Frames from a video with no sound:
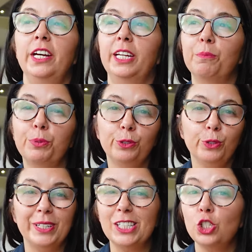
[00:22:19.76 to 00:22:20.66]
and in
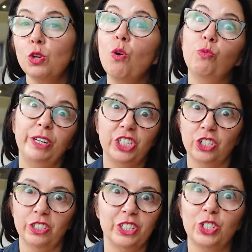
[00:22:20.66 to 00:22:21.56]
Peru, it's so
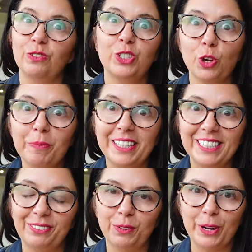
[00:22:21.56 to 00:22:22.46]
regional. It's served so many
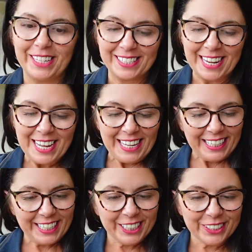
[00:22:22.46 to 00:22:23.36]
different ways.
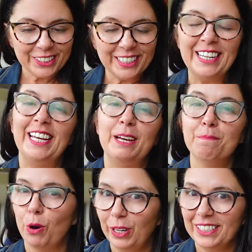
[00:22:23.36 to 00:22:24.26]
Here in
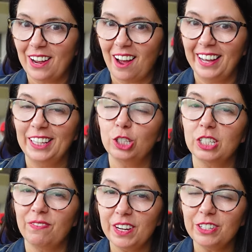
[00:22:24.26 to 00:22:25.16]
Bogota, there's
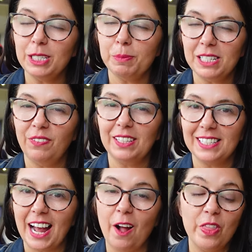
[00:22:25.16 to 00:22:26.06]
a very specific
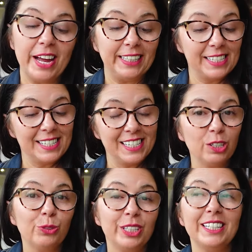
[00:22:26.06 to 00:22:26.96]
style that is
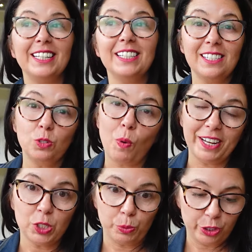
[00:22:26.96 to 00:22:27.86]
different, and this is why
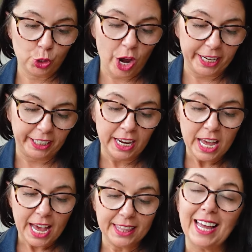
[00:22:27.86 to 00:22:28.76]
it's worth trying.
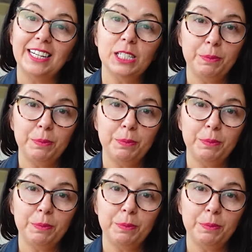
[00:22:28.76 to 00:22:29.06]
And that is